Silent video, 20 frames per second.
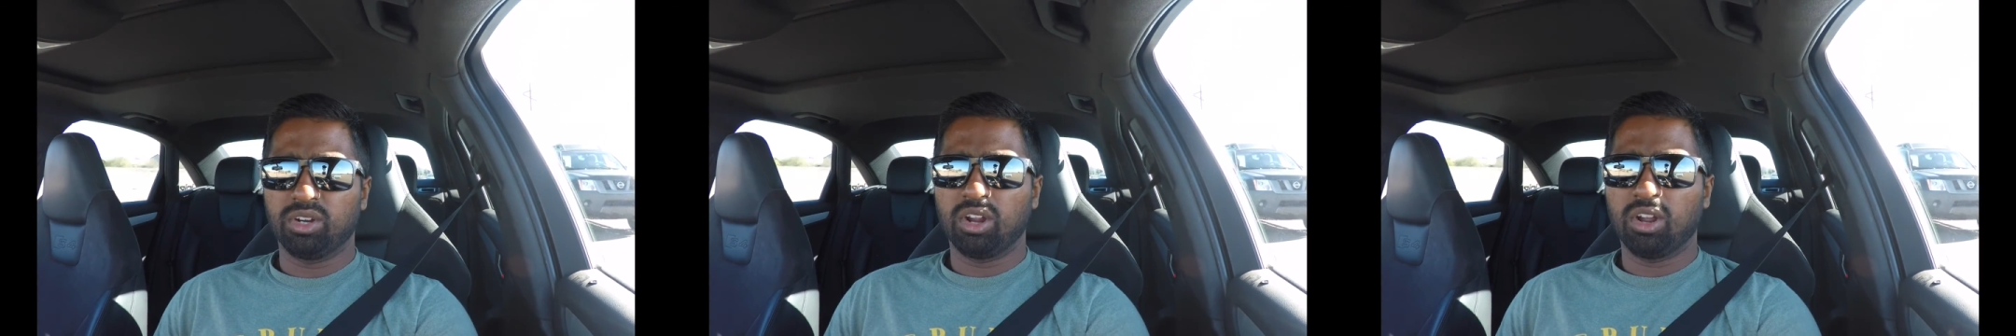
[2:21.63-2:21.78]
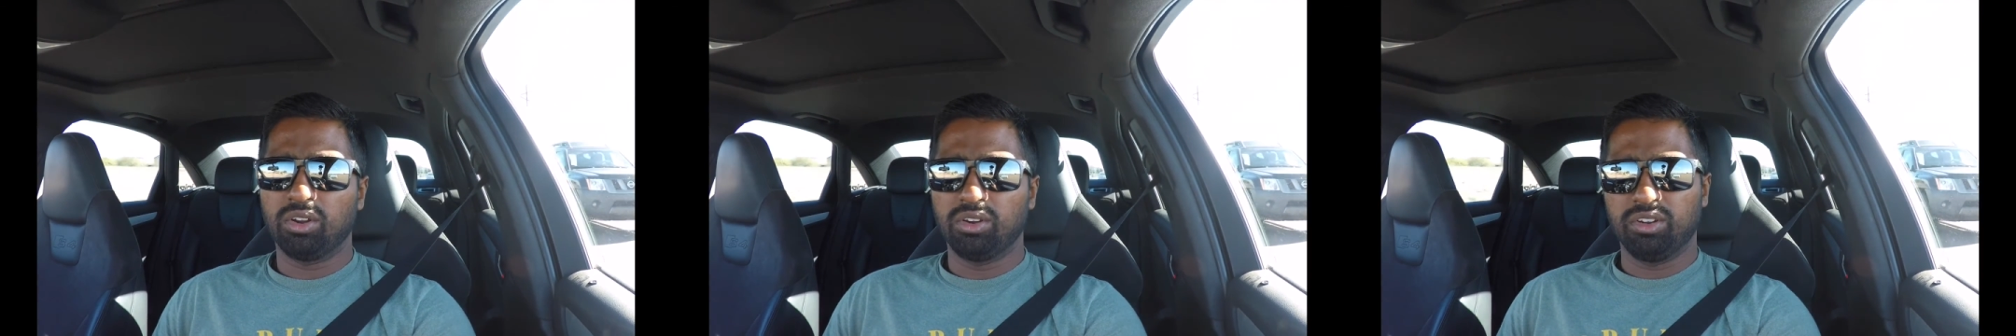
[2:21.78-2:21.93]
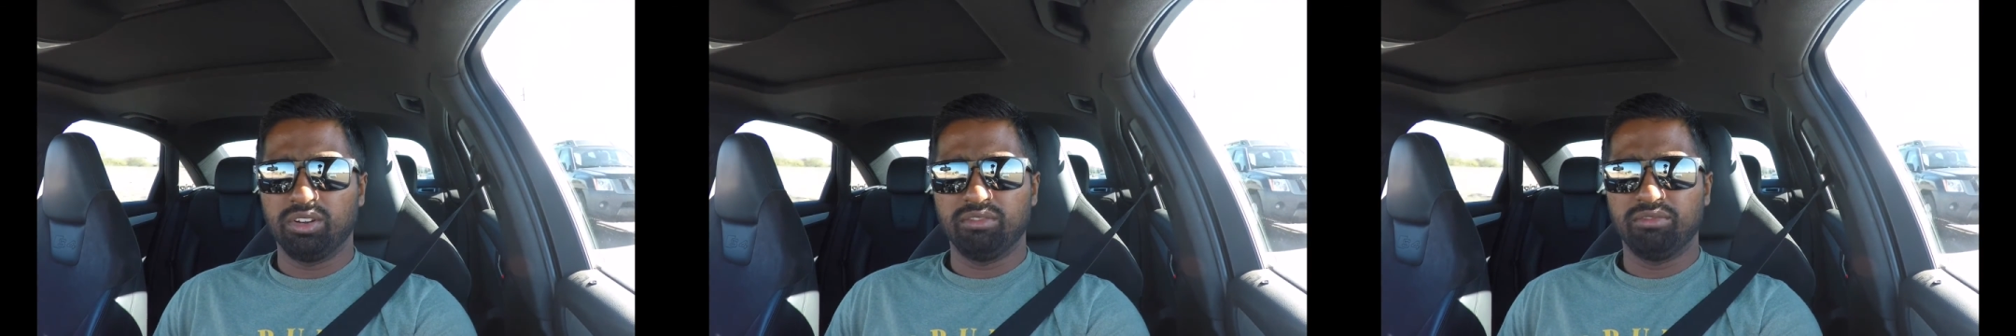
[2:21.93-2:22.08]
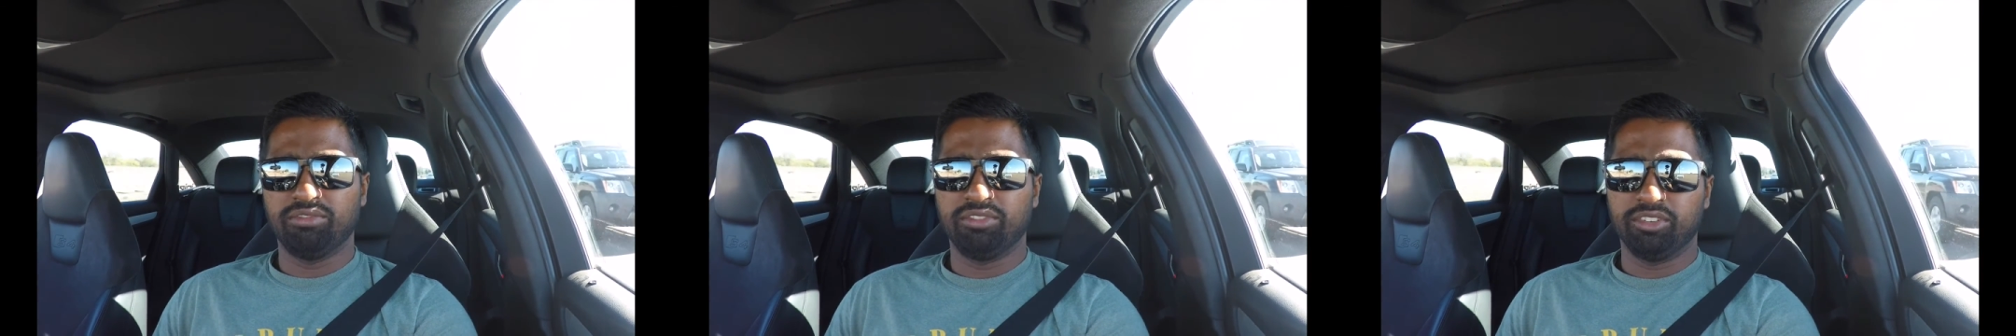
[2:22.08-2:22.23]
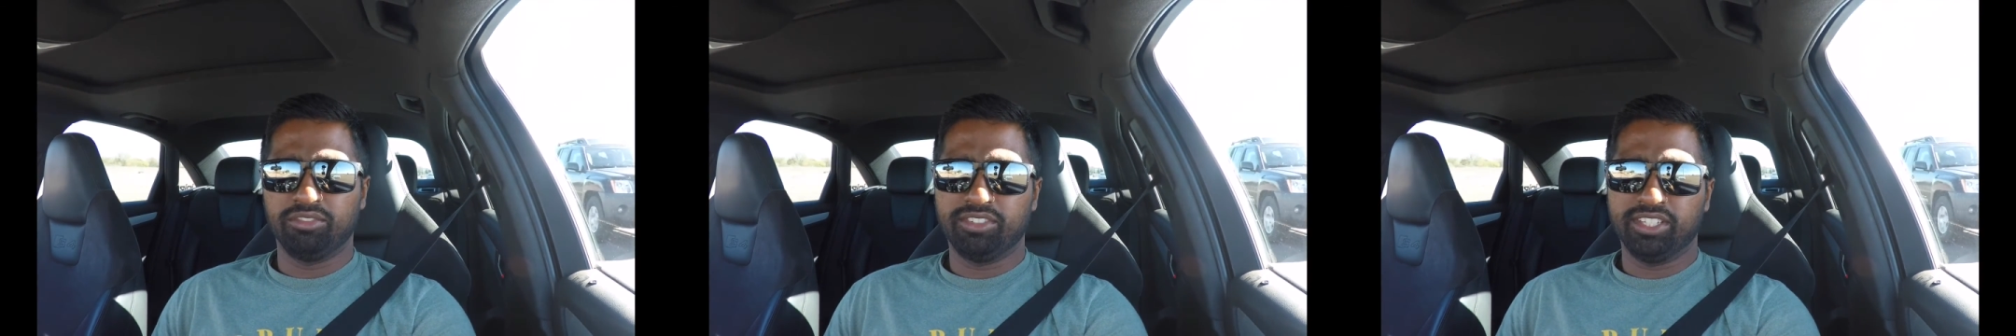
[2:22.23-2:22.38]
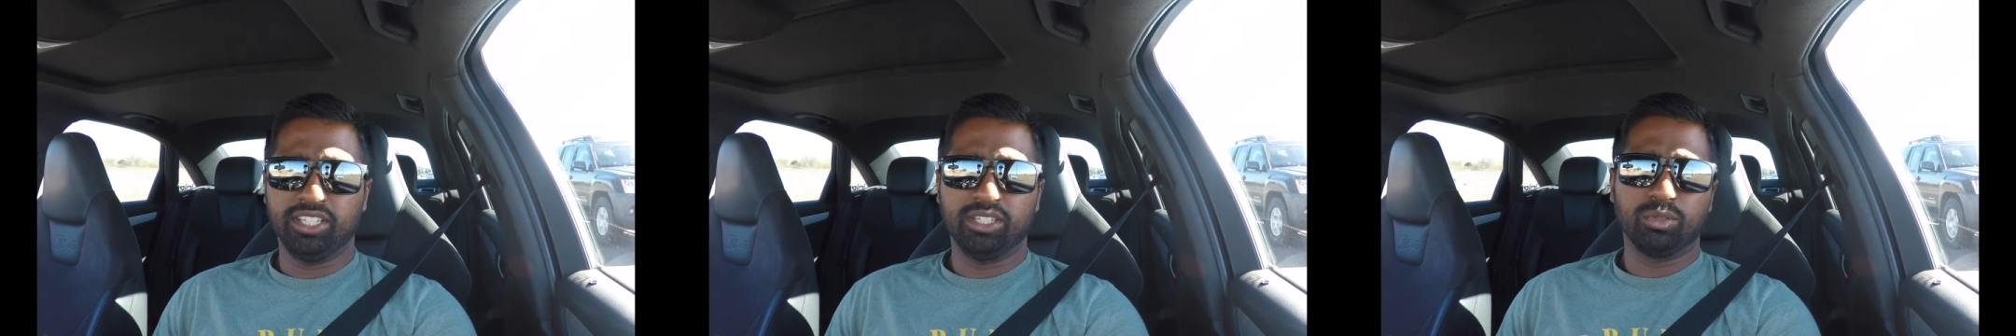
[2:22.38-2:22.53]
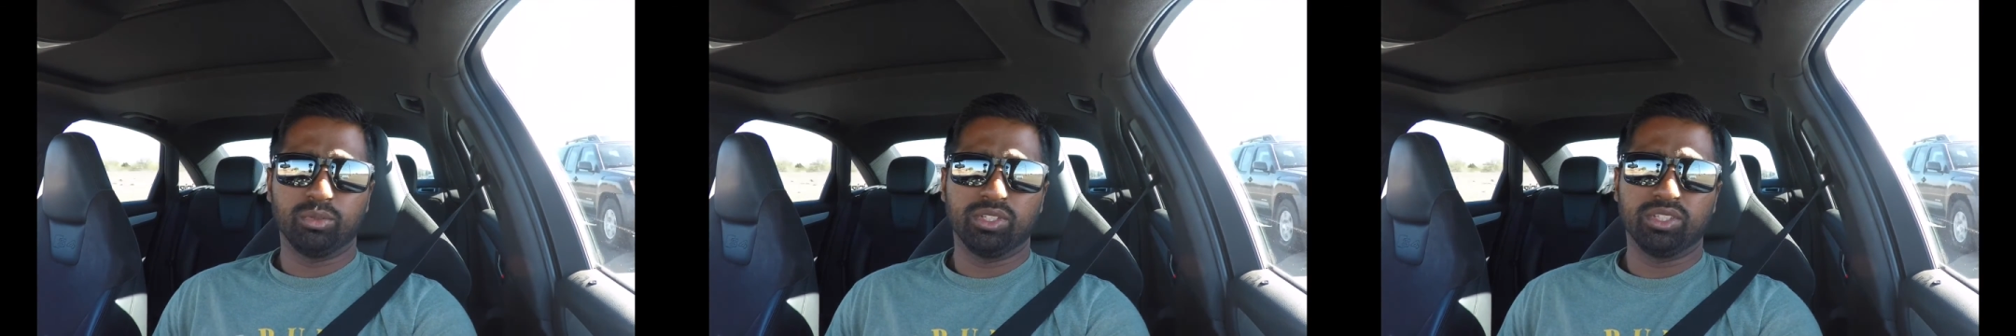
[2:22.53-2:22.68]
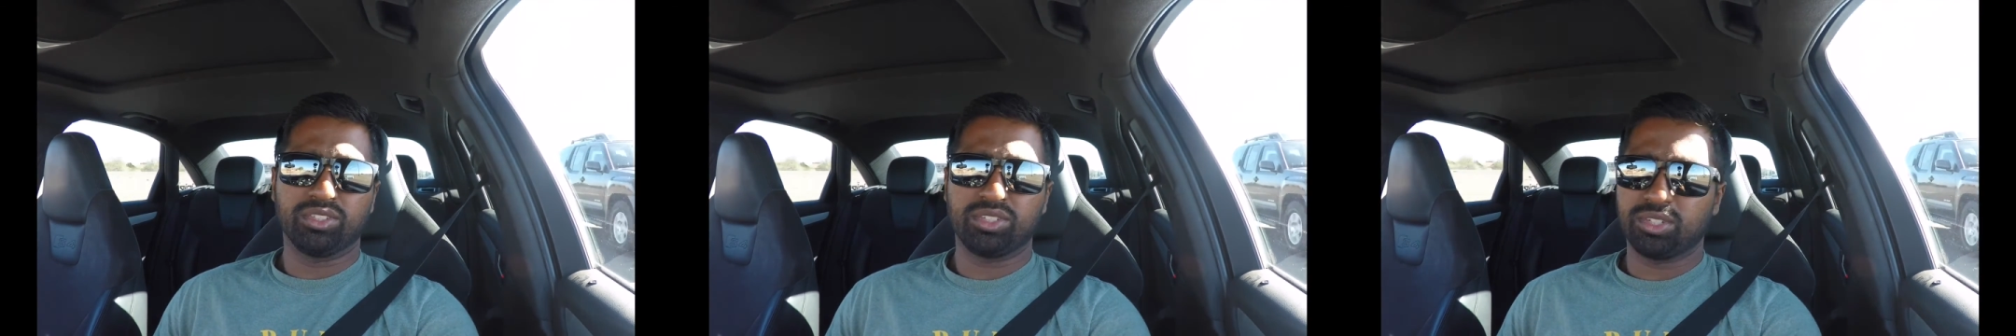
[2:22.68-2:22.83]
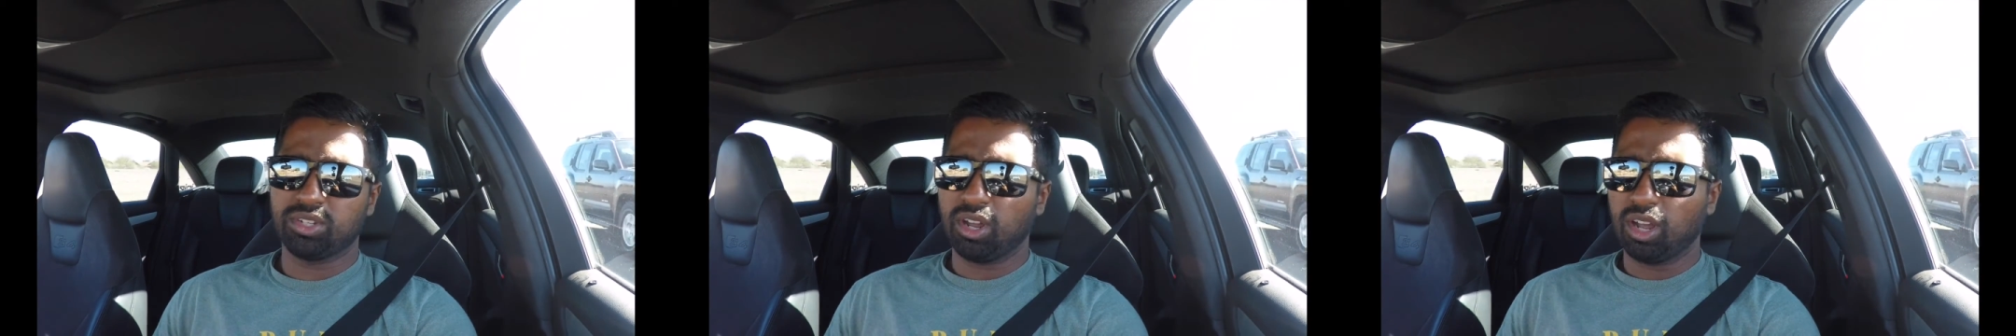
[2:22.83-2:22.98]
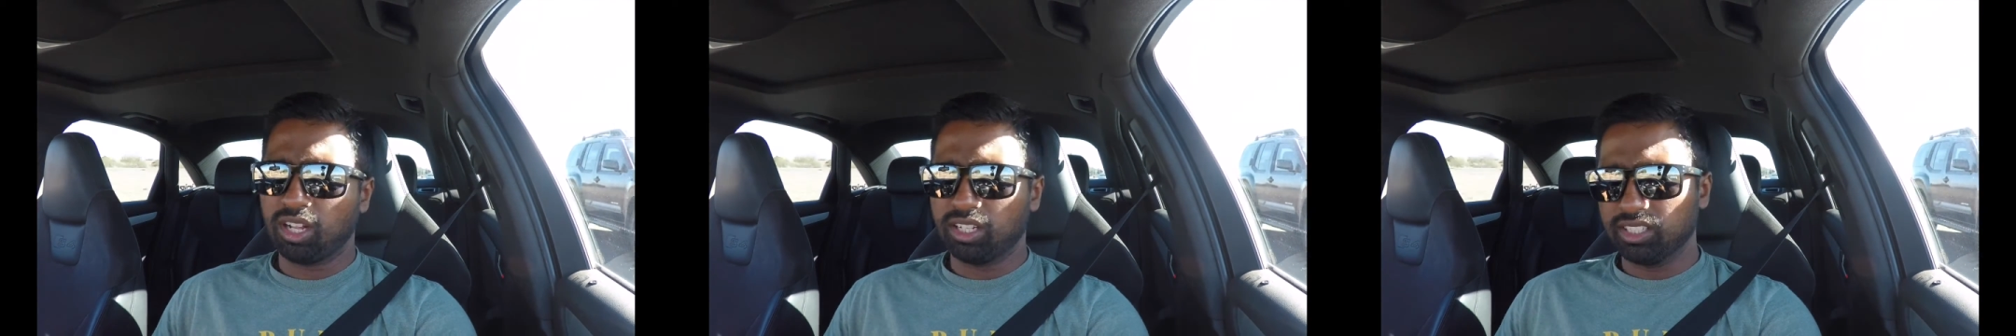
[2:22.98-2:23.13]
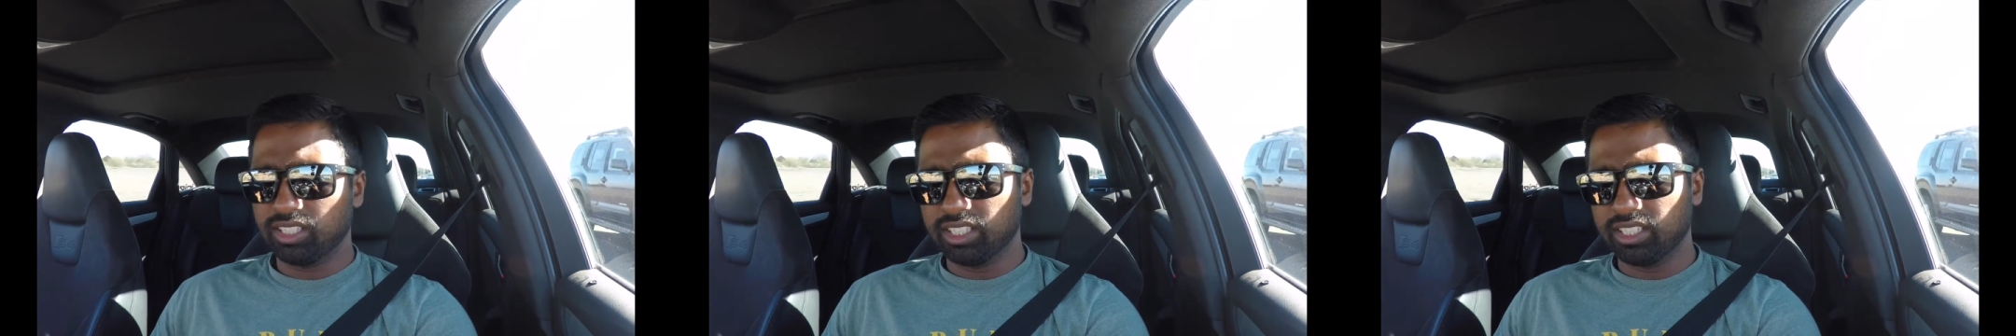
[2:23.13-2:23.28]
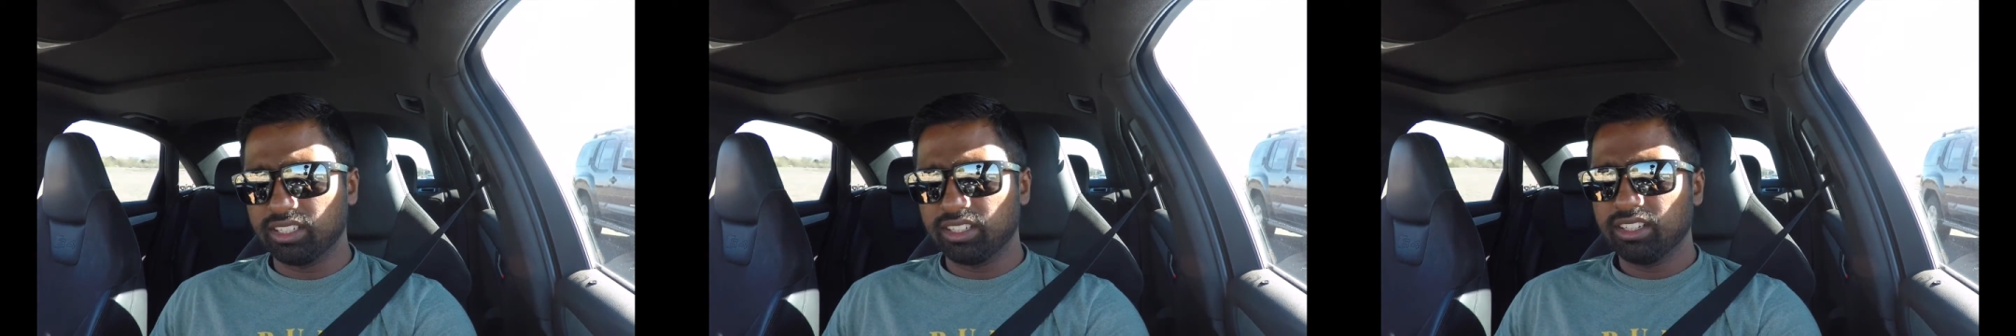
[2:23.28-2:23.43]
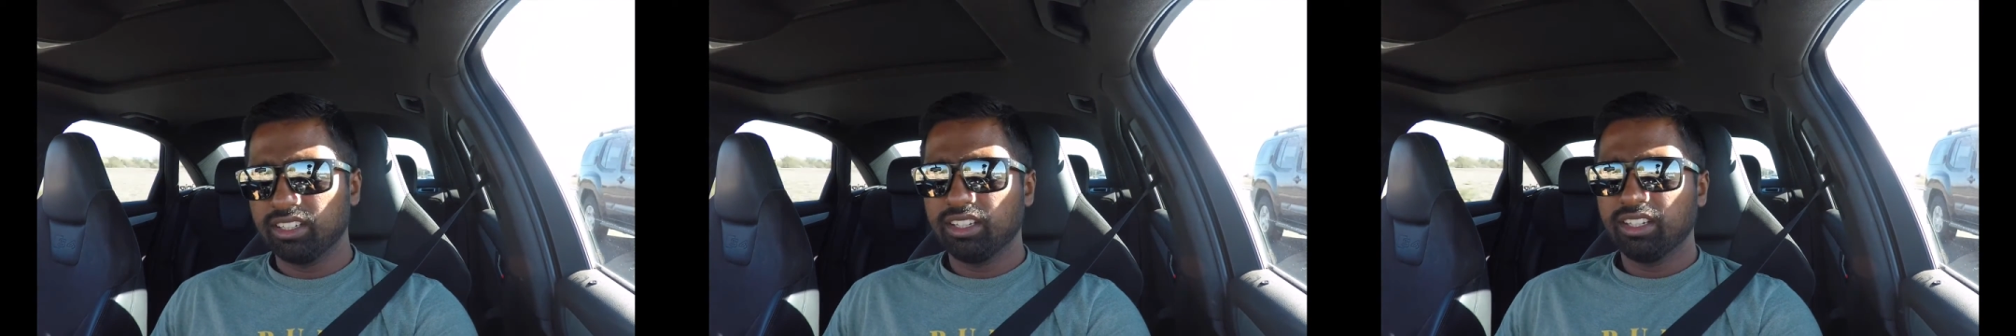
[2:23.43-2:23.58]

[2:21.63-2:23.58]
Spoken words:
$150 to install it.